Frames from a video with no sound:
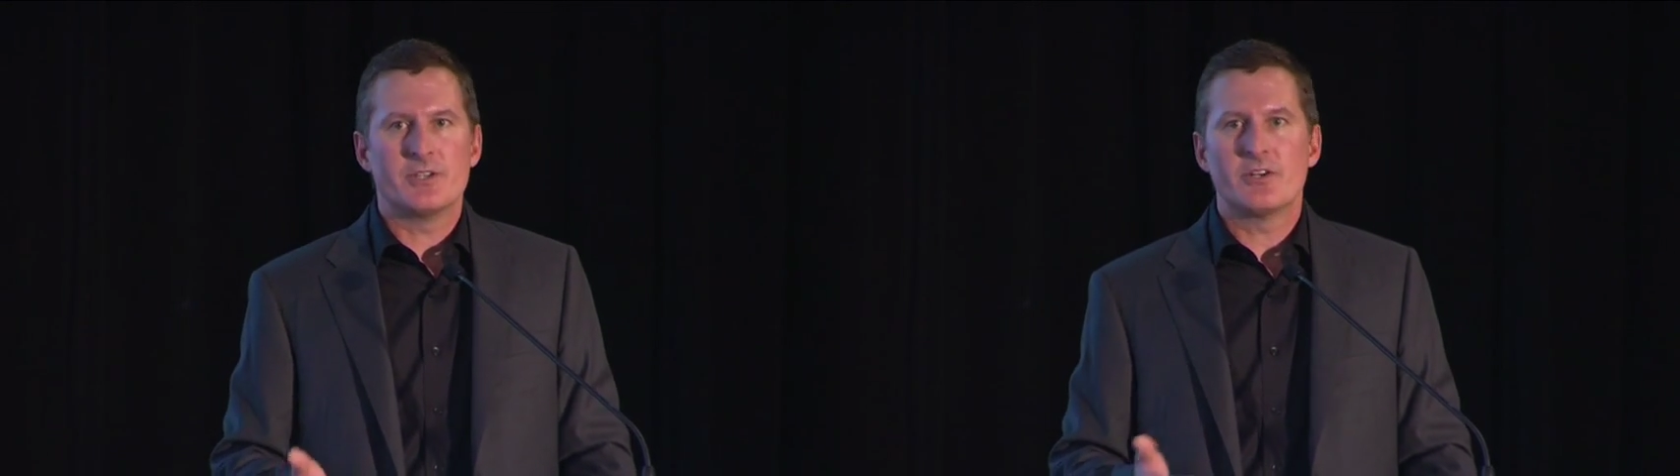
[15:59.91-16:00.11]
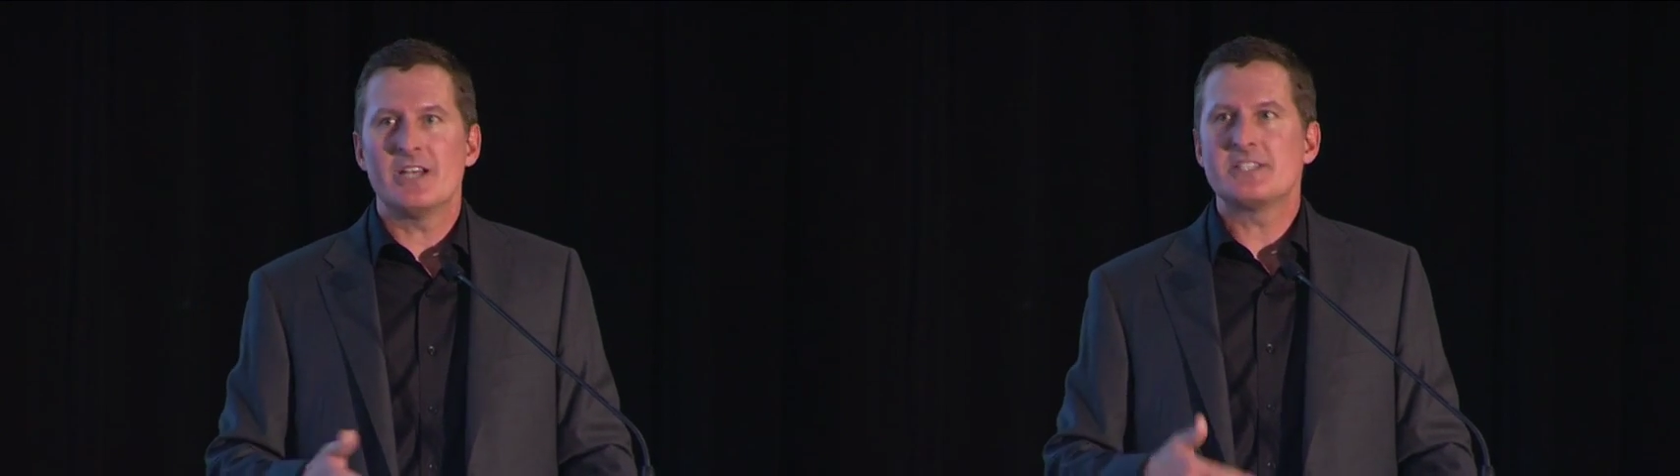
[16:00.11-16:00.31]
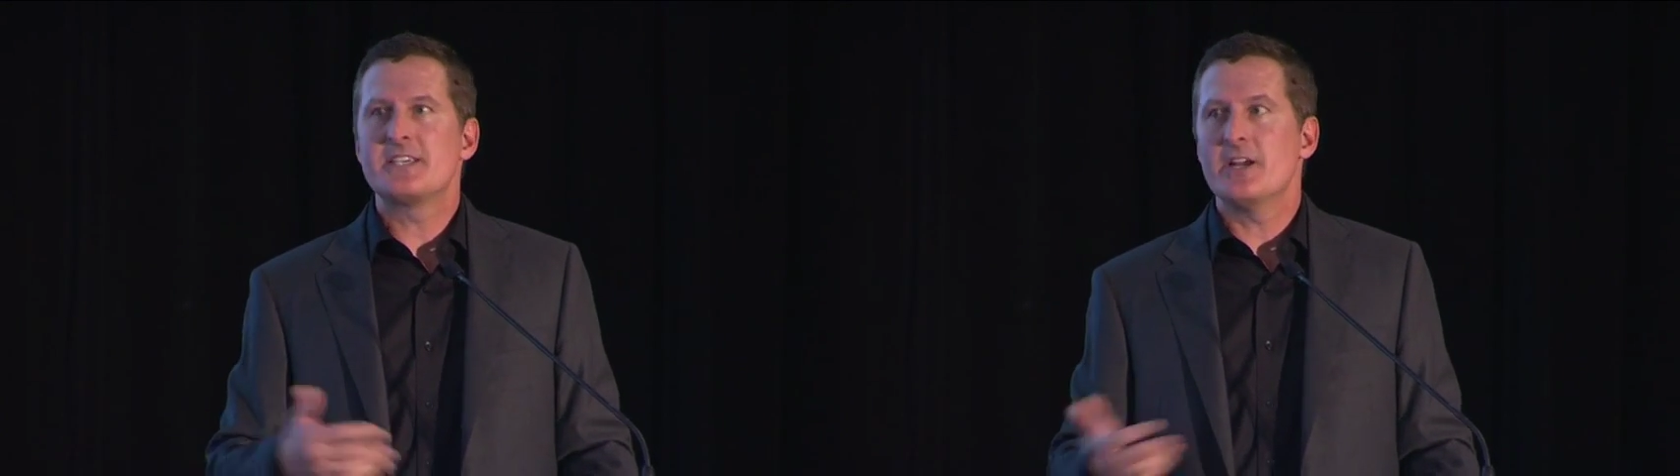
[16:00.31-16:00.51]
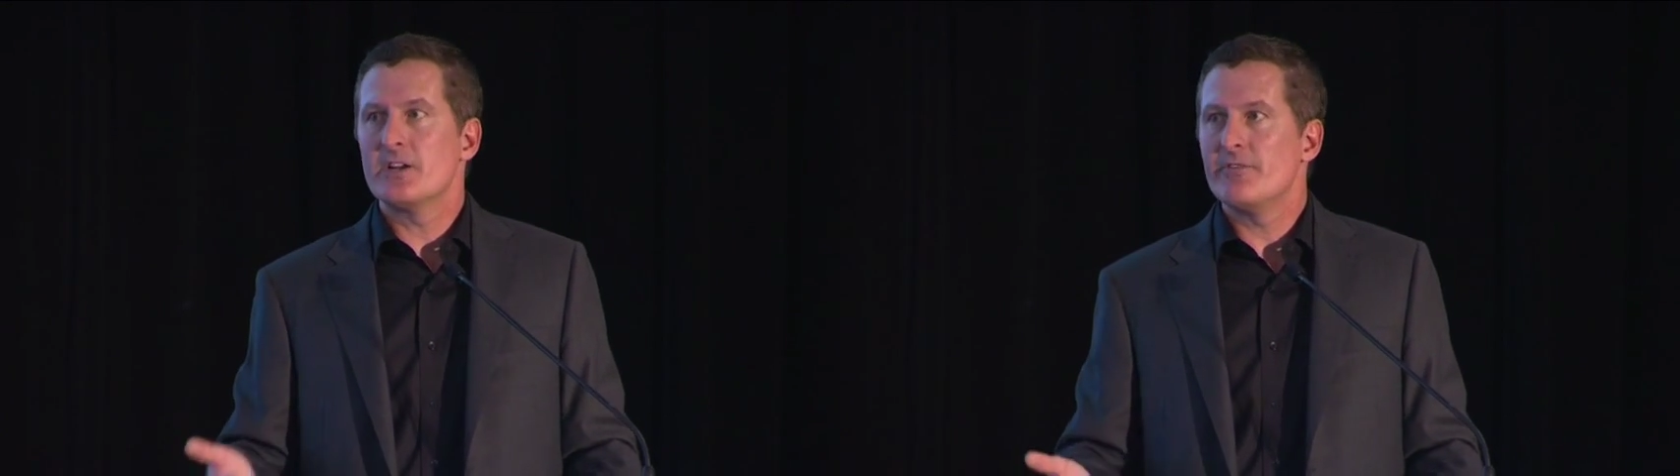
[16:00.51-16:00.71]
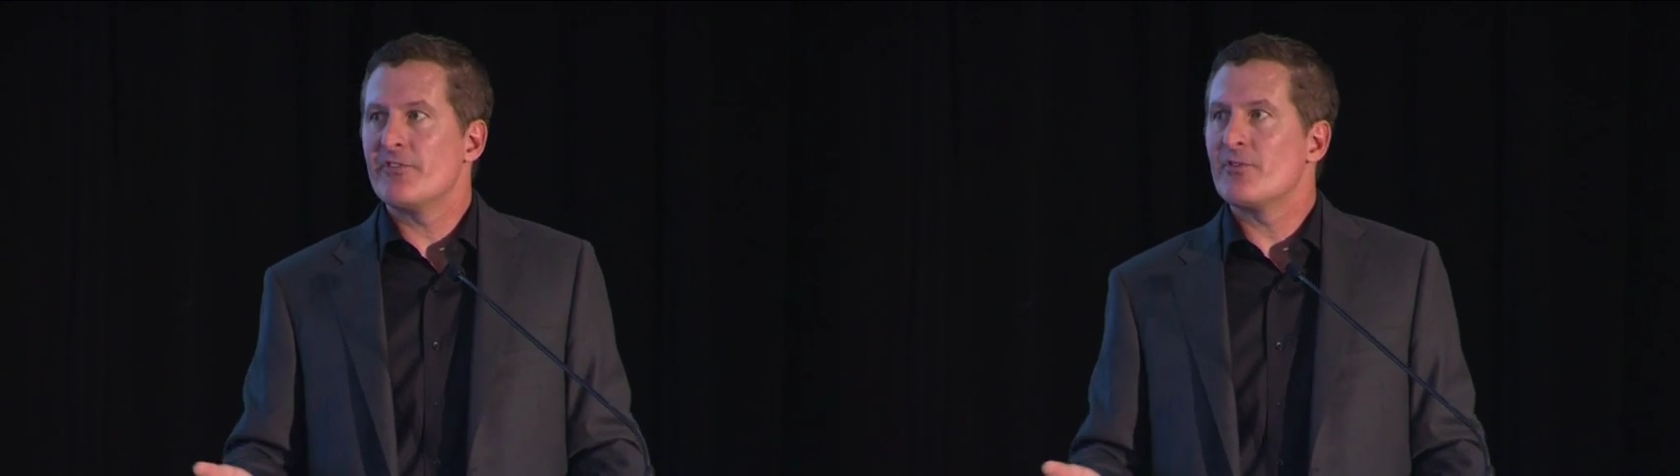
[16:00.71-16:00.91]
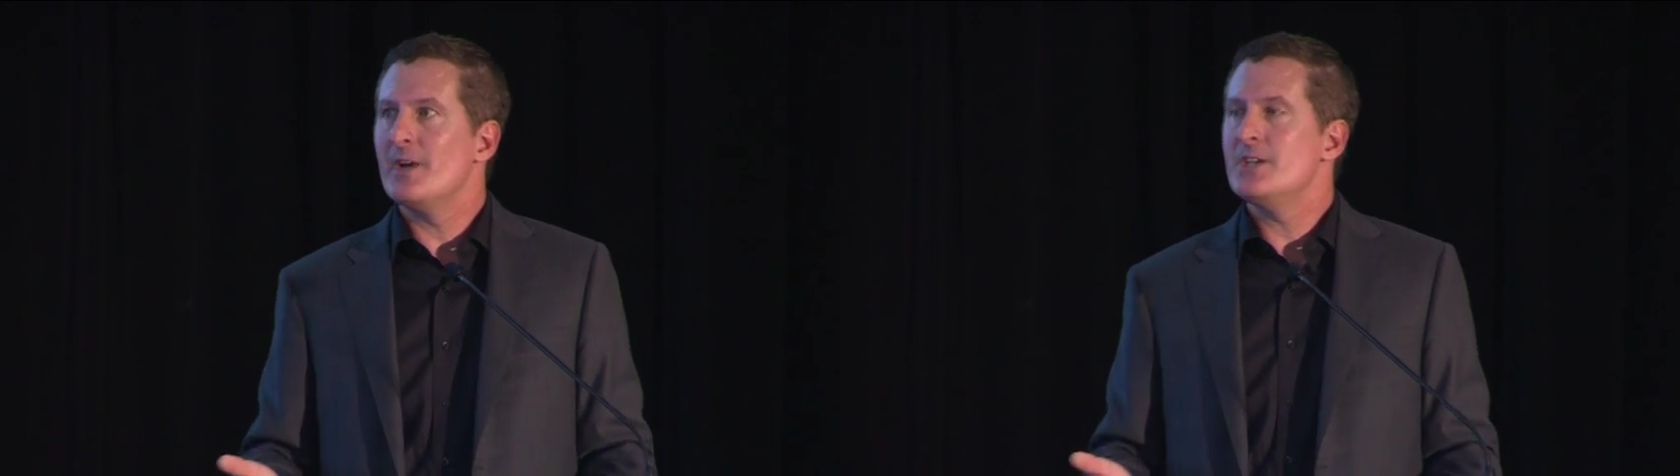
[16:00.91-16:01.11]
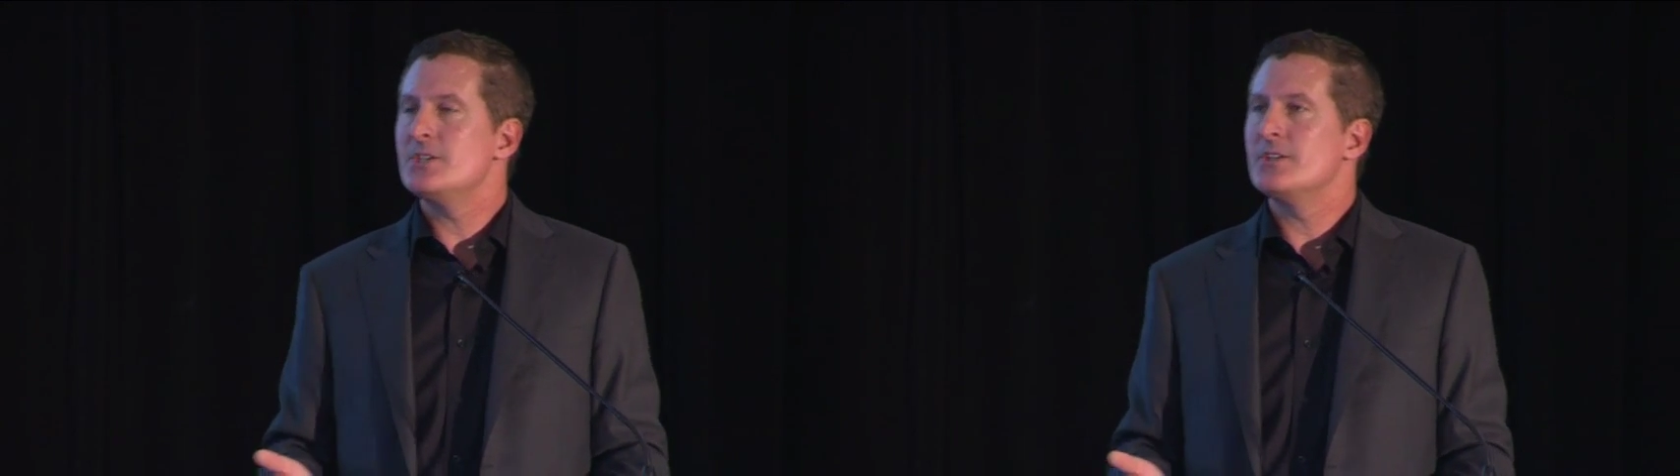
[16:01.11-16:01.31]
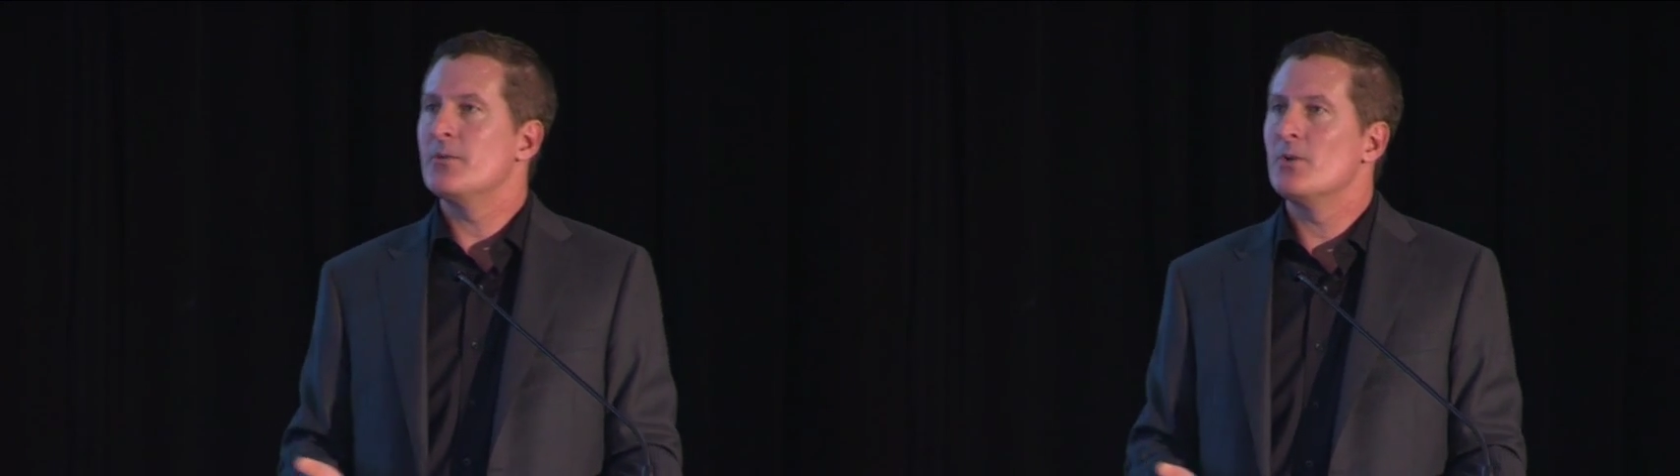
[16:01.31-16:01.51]
They're not scared of
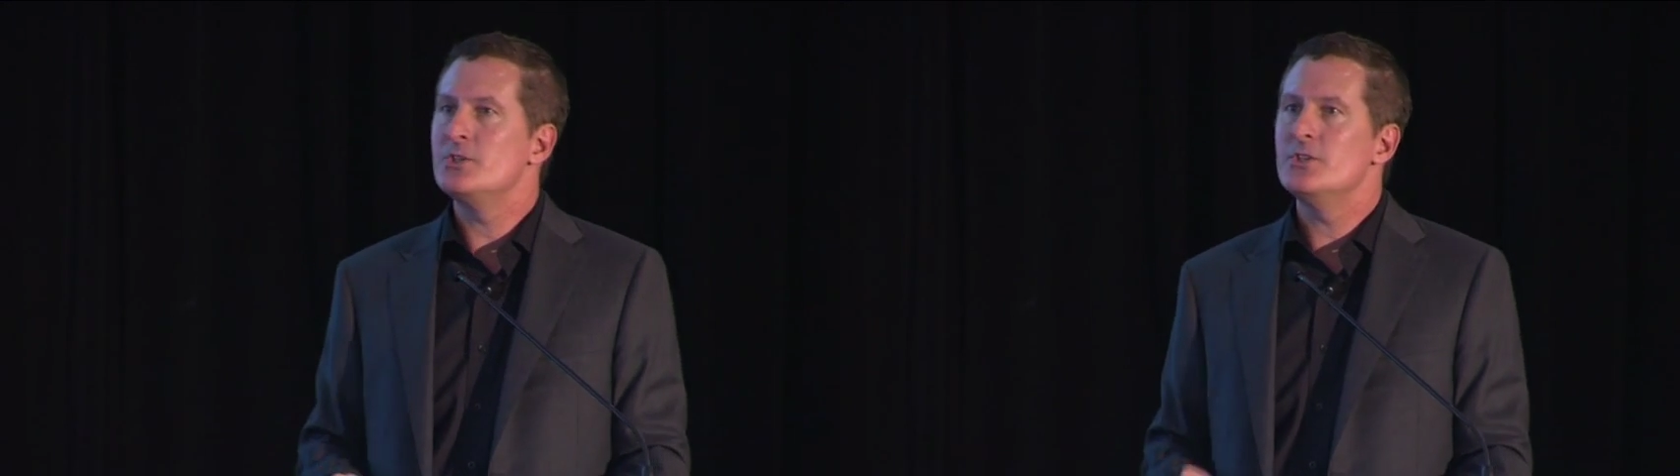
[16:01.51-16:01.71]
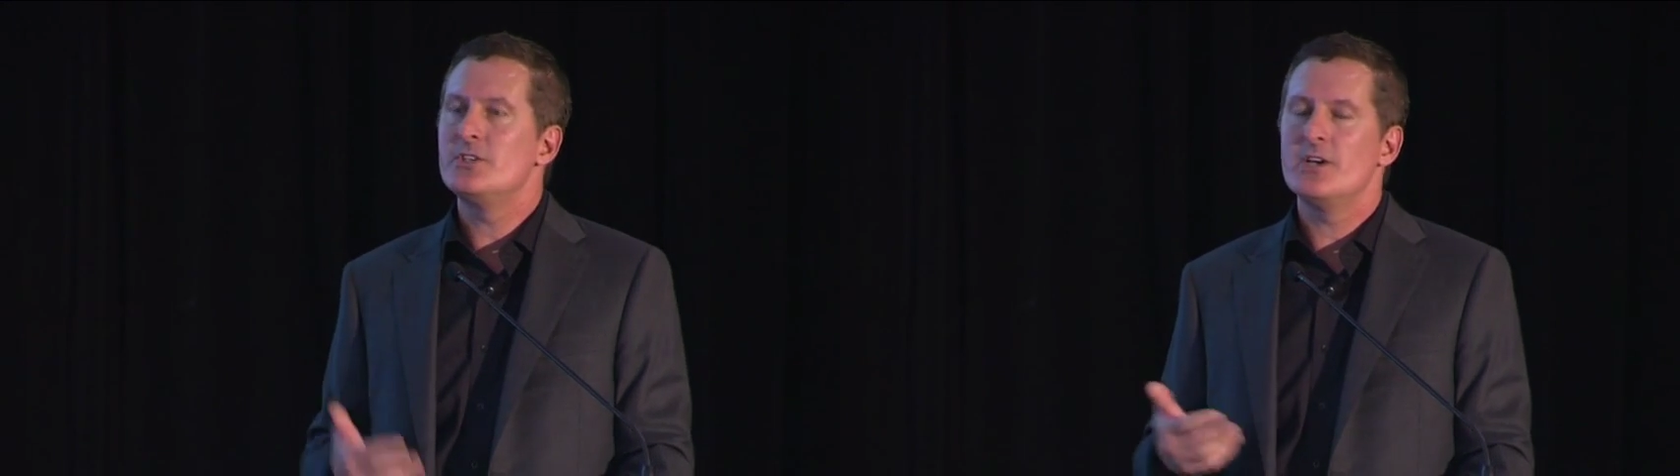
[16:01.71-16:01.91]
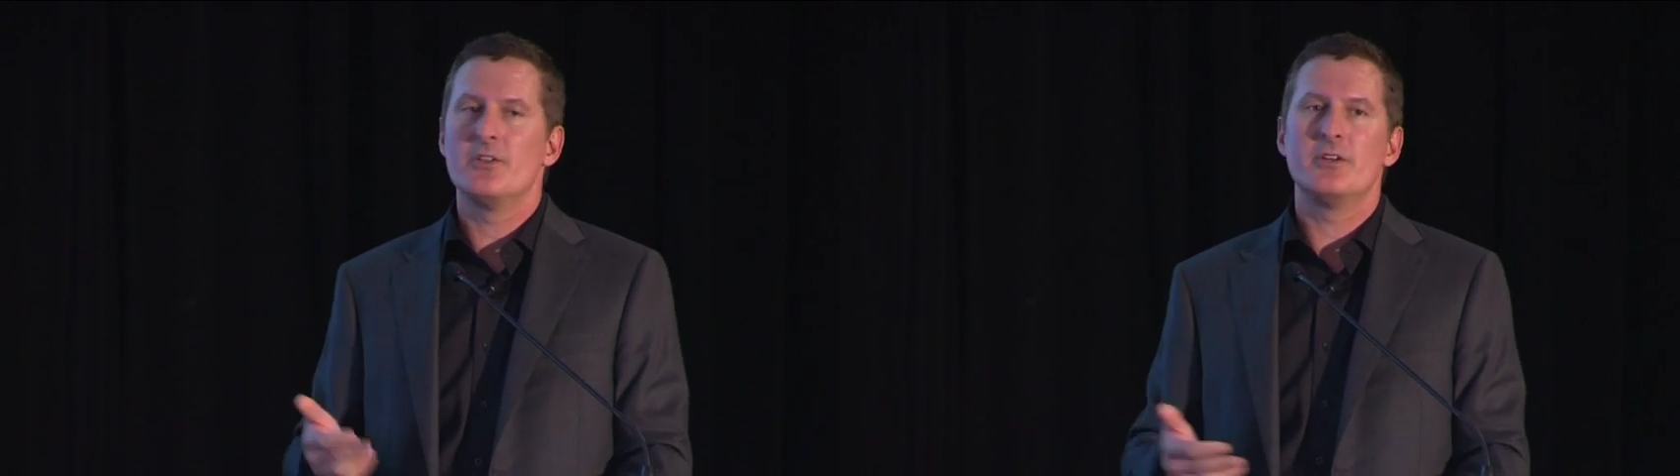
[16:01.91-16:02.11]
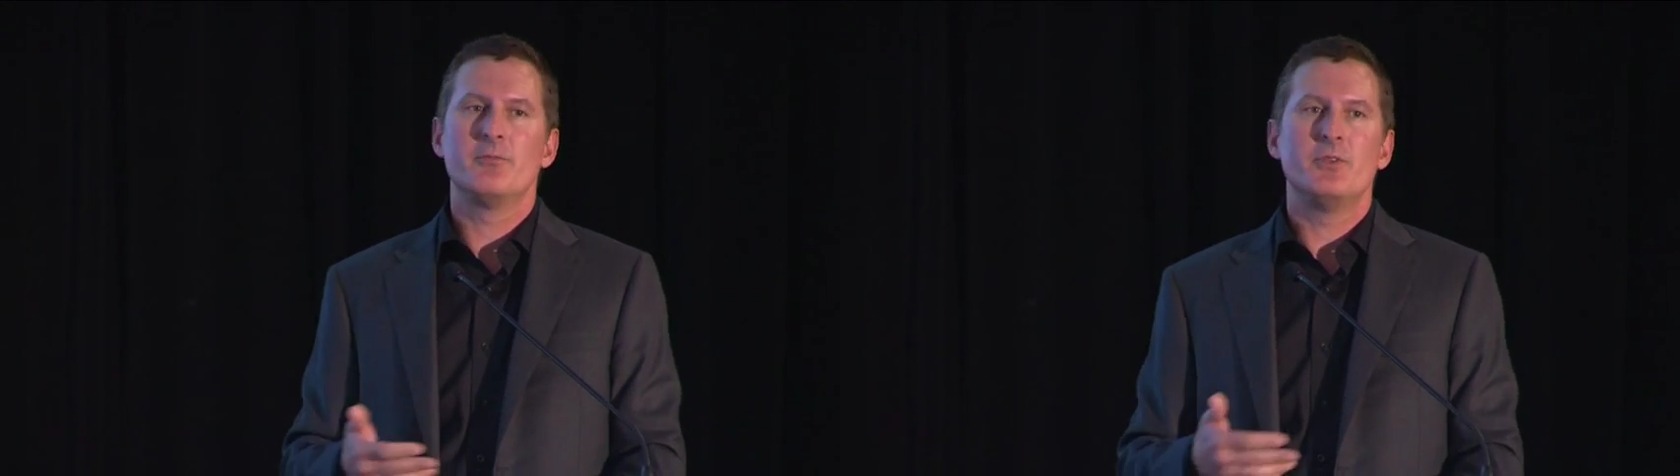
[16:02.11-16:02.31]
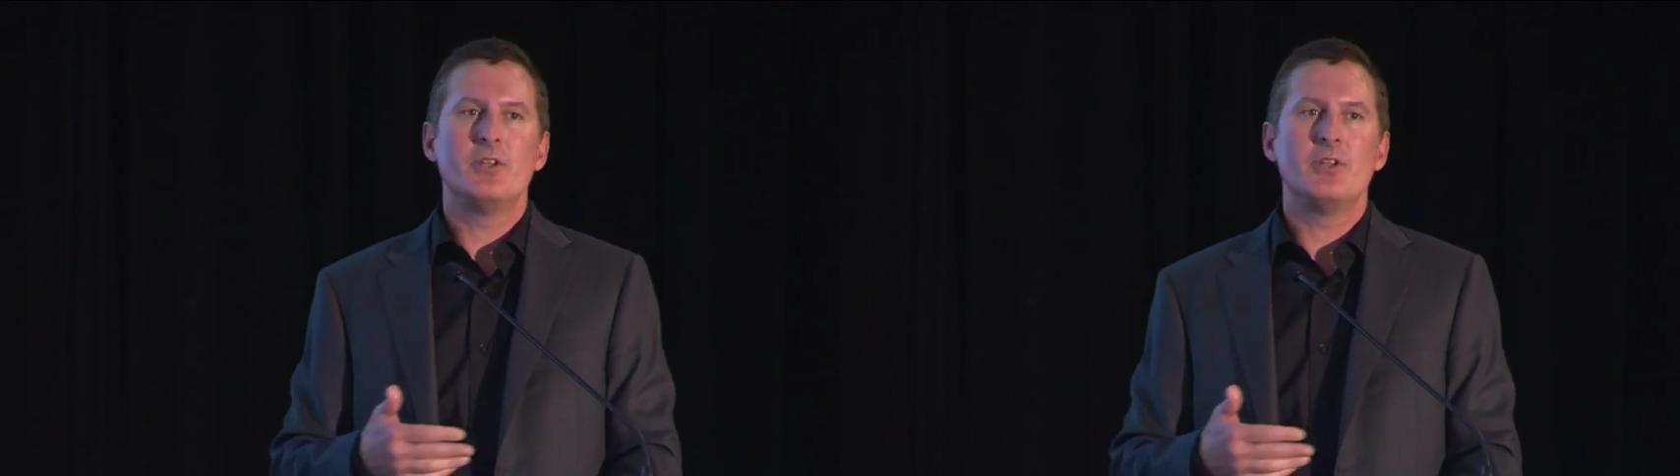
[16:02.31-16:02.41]
information. They want you to tell them